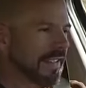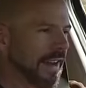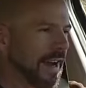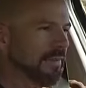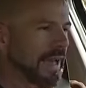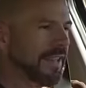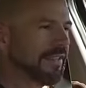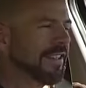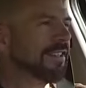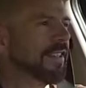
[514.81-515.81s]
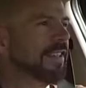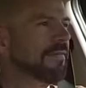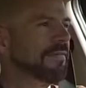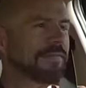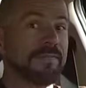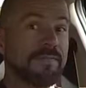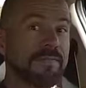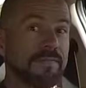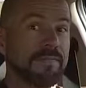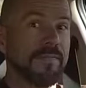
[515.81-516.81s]
up and 60.
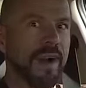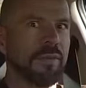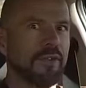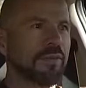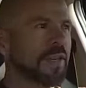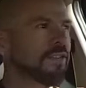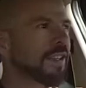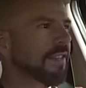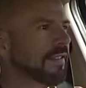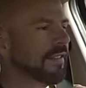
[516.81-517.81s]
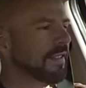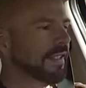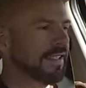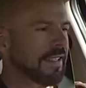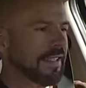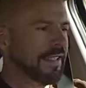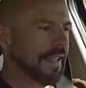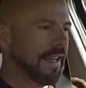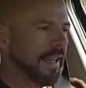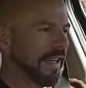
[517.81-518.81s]
Almost missed it.
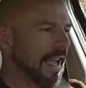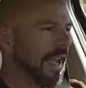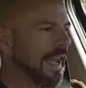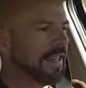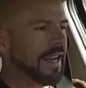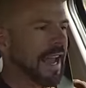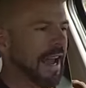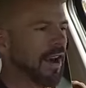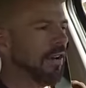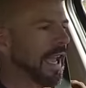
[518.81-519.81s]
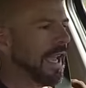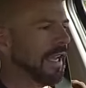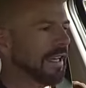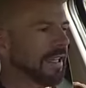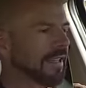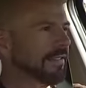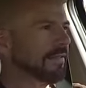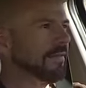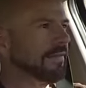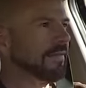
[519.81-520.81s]
And now 80.
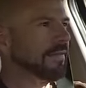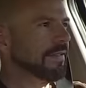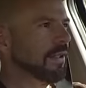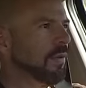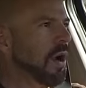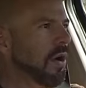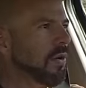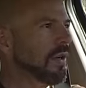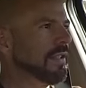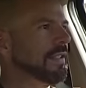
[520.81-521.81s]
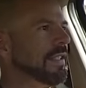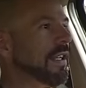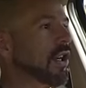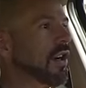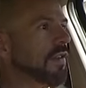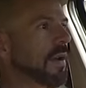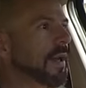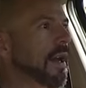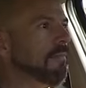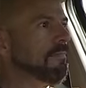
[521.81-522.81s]
Woo! Curve
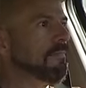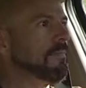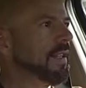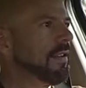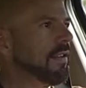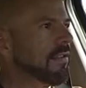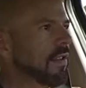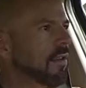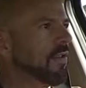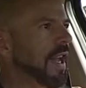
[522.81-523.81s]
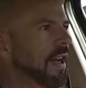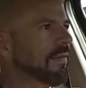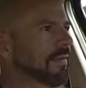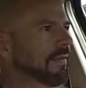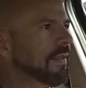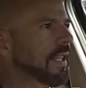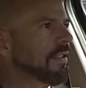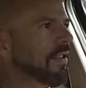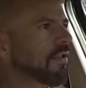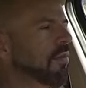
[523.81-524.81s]
coming up, slows down, hits those